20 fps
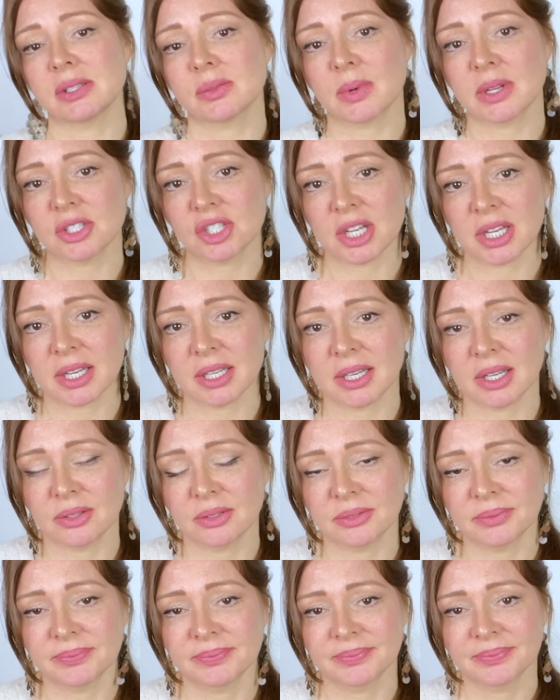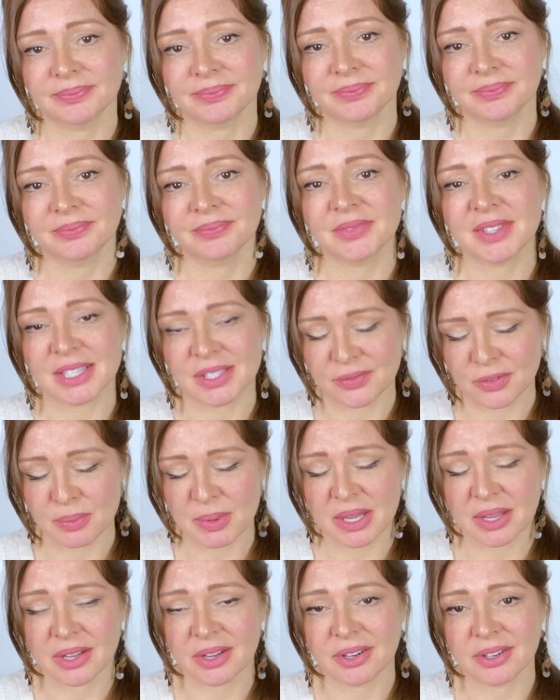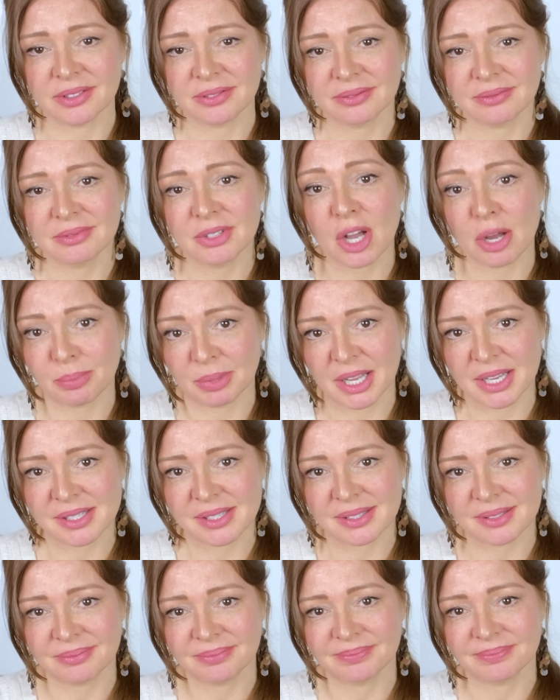well check it out. Thanks for being here. God bless.